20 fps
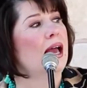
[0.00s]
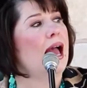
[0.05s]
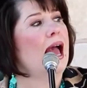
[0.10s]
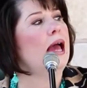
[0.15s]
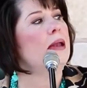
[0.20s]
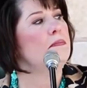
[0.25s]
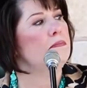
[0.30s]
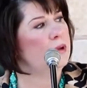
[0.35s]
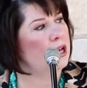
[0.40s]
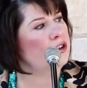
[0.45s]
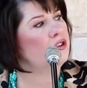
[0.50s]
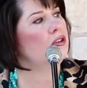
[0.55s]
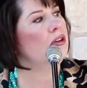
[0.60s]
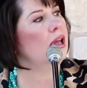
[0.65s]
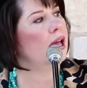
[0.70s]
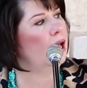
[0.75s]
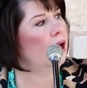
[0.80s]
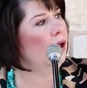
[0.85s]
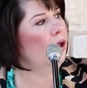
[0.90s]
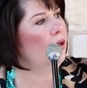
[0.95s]
And mental
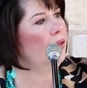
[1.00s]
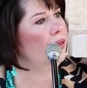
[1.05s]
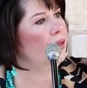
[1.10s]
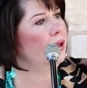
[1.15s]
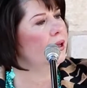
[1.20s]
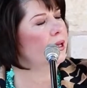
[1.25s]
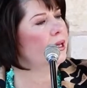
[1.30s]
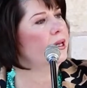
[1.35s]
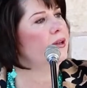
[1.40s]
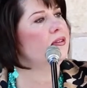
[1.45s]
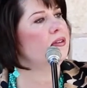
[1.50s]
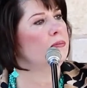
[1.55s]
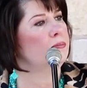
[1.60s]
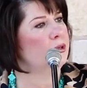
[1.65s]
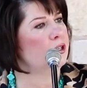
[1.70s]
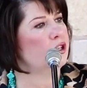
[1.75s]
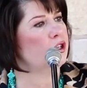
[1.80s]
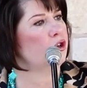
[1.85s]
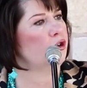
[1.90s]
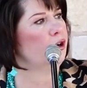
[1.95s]
health is a
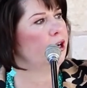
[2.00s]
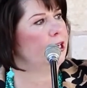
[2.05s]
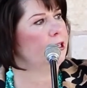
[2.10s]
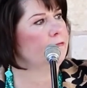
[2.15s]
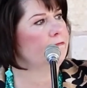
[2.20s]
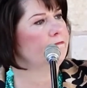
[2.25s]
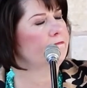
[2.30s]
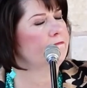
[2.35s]
mystery.